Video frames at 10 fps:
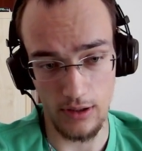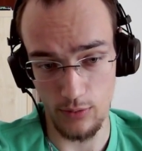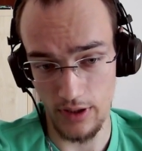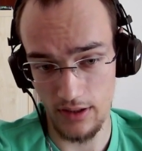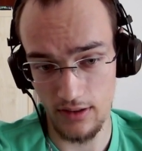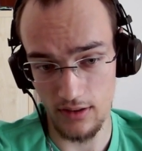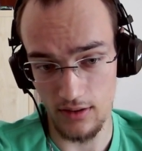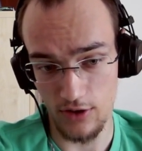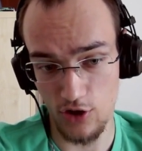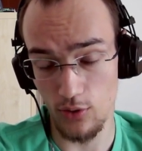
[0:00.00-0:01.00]
with
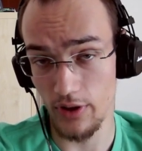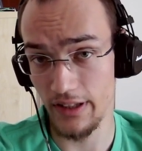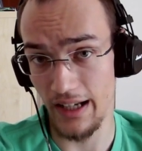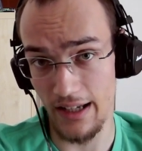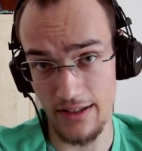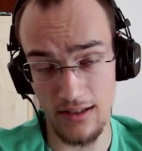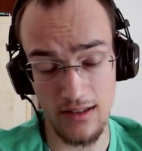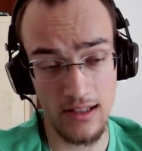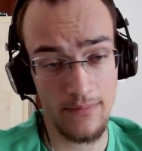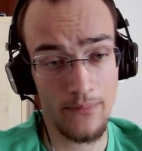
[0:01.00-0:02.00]
short castles.